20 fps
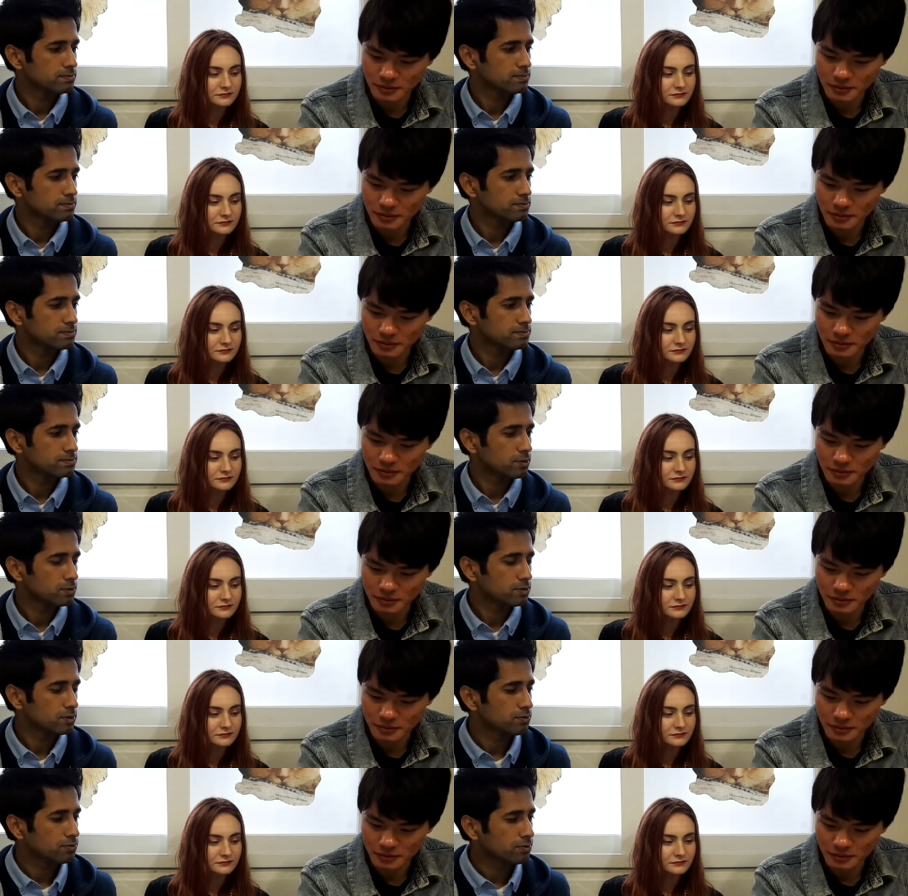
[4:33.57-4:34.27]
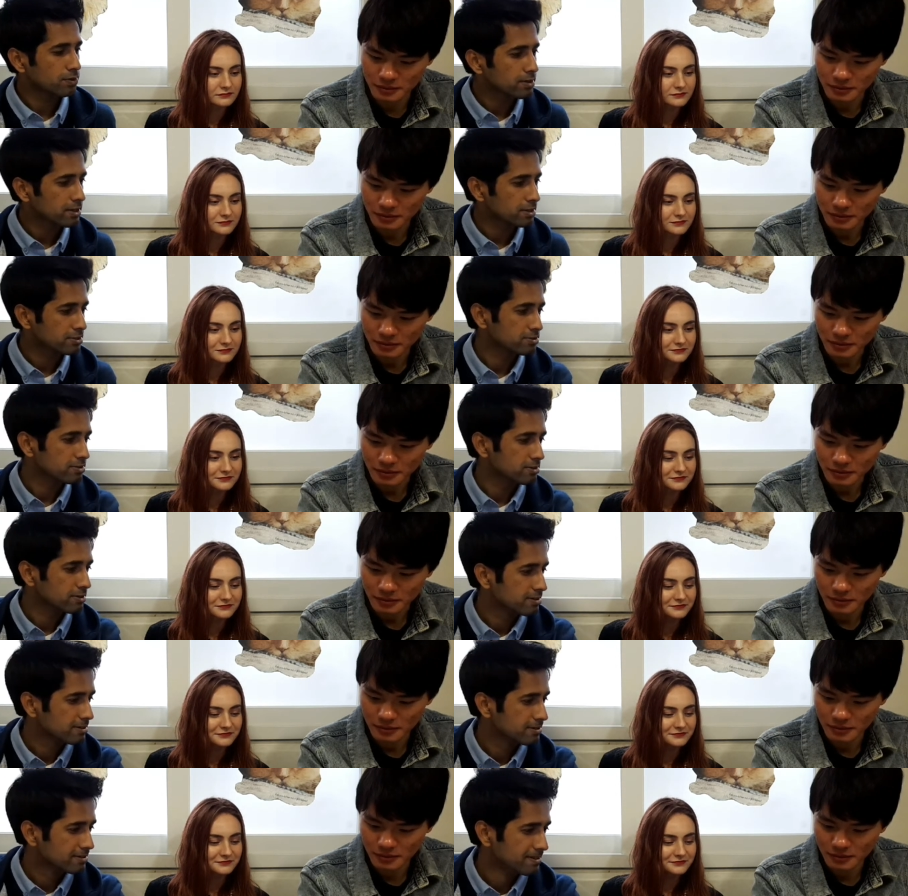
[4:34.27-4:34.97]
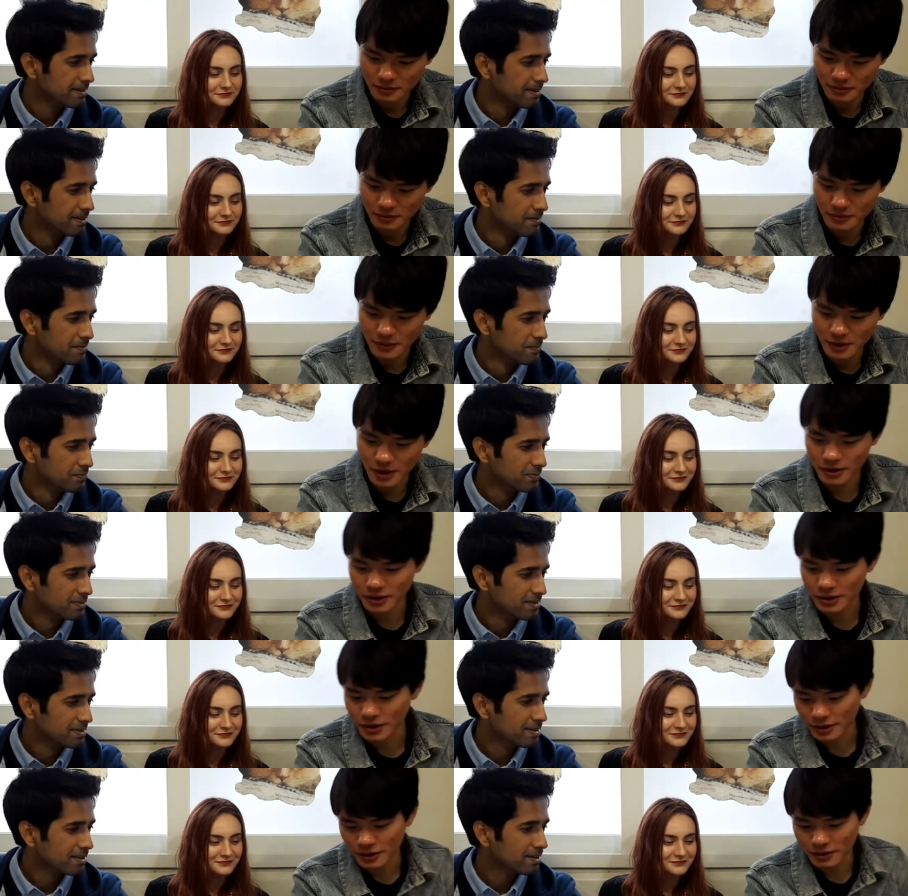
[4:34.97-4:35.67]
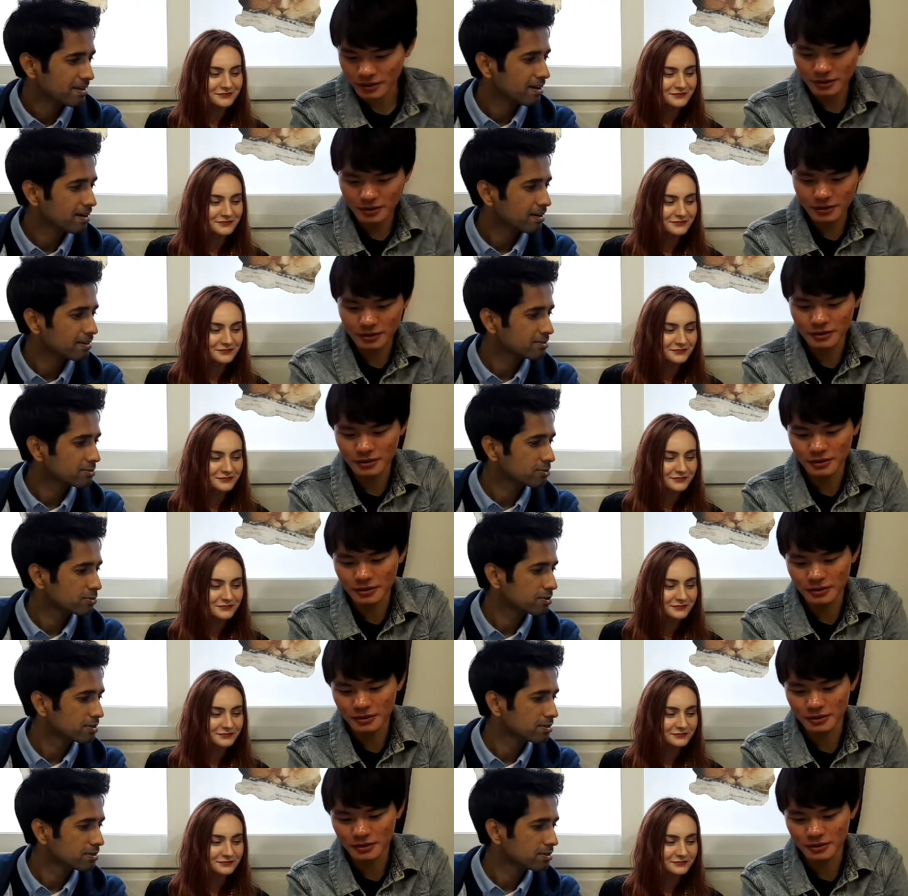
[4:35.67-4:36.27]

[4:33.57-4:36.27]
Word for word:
Speaker 1: On the front actually. Okay.